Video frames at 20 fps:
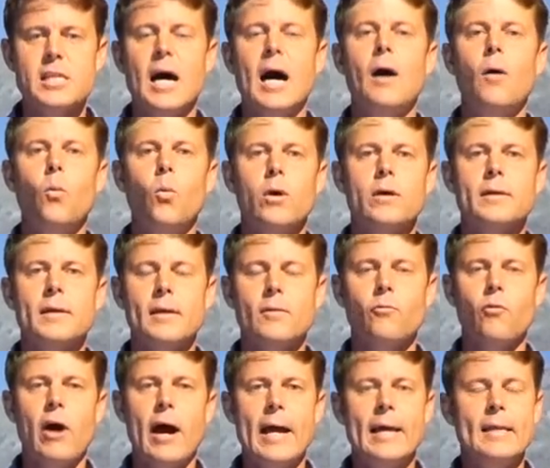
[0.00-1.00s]
not working
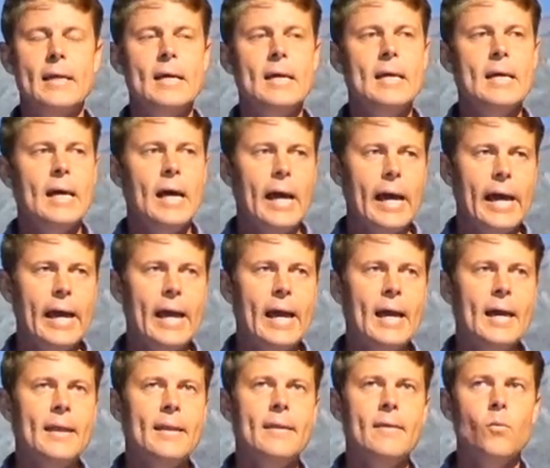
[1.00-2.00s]
right.
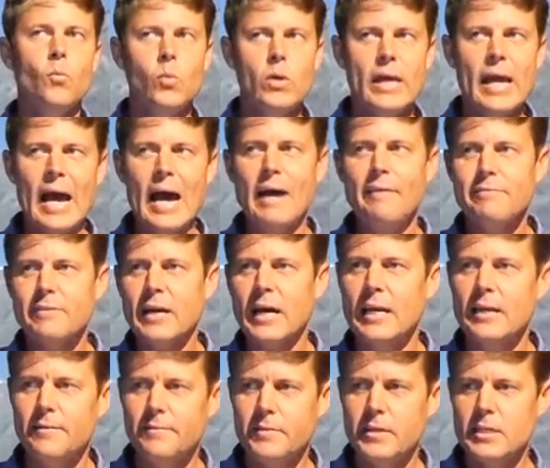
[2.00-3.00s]
And we have
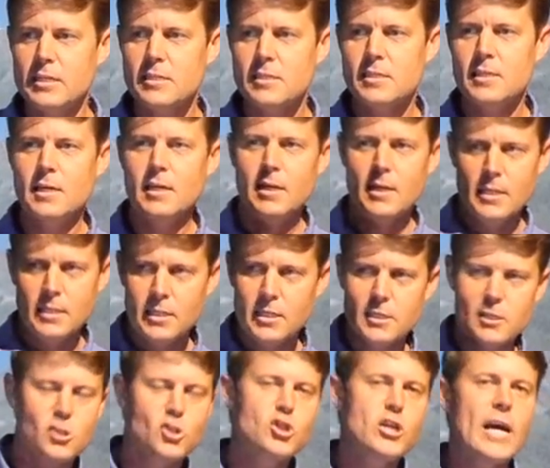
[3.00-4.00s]
kind of this
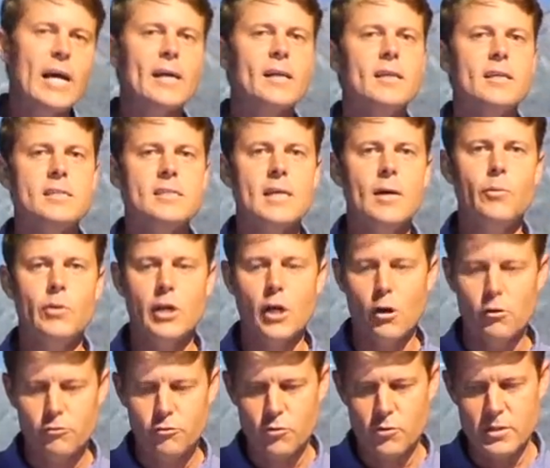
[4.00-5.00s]
checklist that we
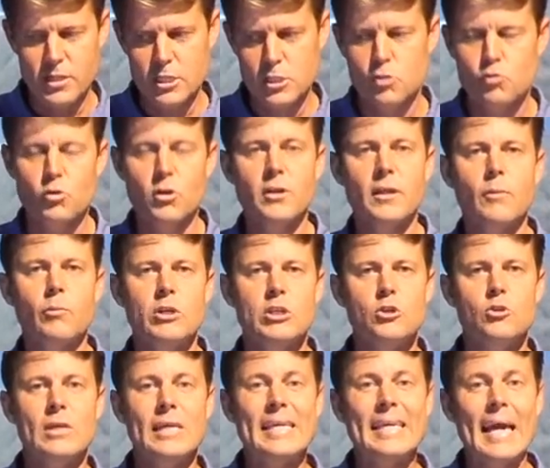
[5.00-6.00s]
go through and this drill that we
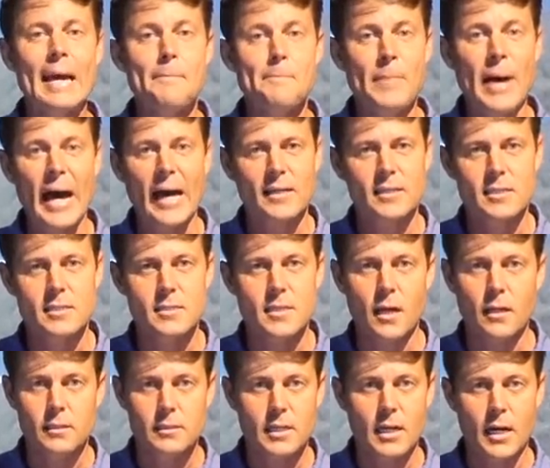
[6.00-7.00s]
do to get back to
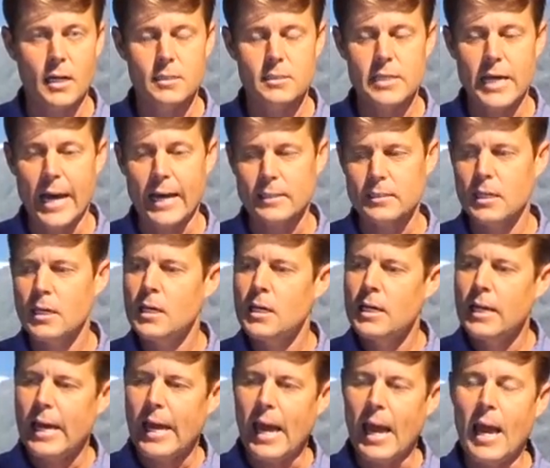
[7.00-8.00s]
solid contact.
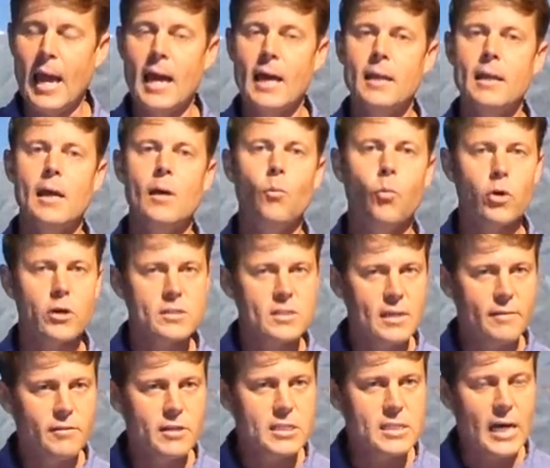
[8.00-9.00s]
And it works
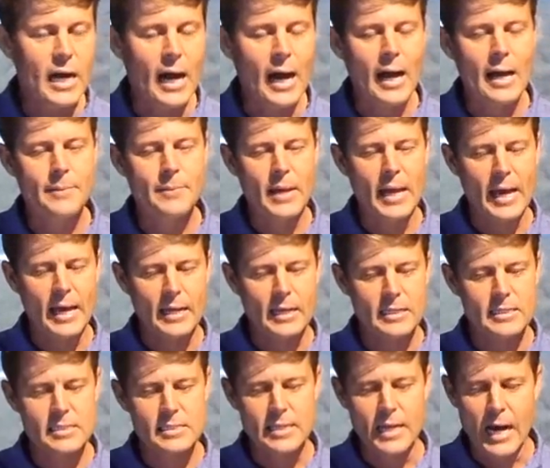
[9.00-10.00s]
every time, and
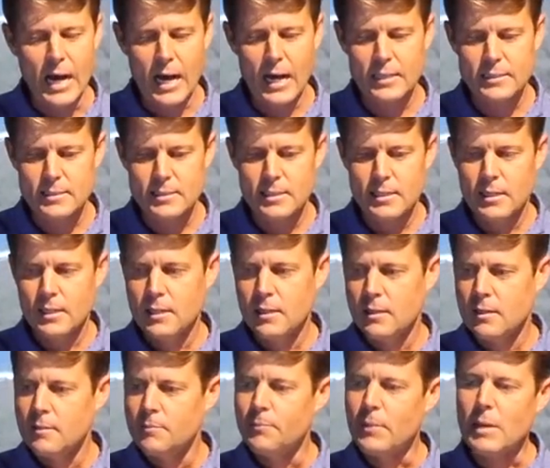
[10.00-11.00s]
it's not
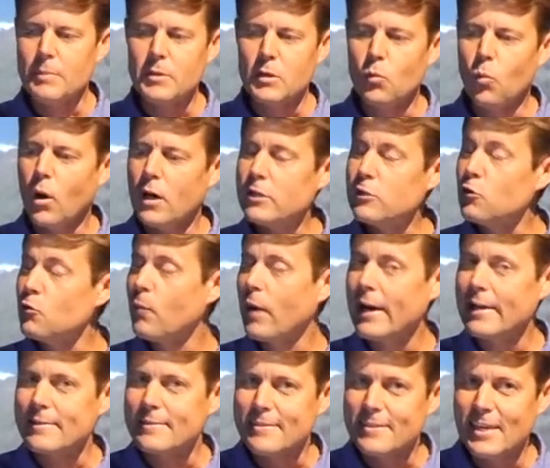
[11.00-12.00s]
maybe what you
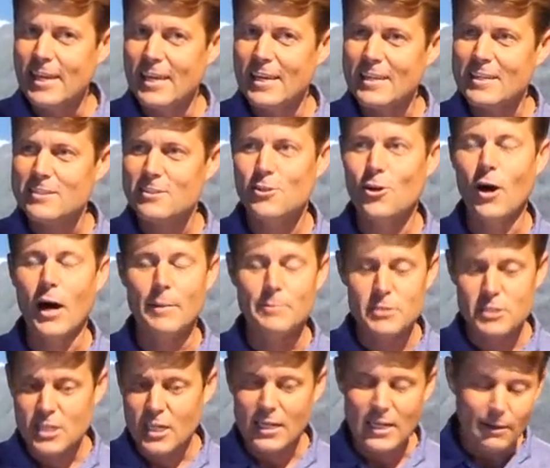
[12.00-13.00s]
might think. So I'm
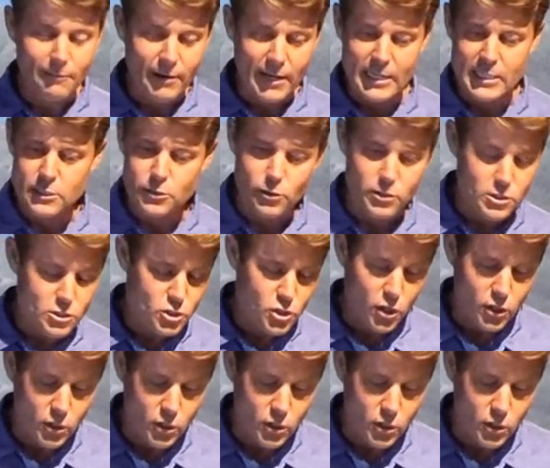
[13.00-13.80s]
just gonna get right into it and show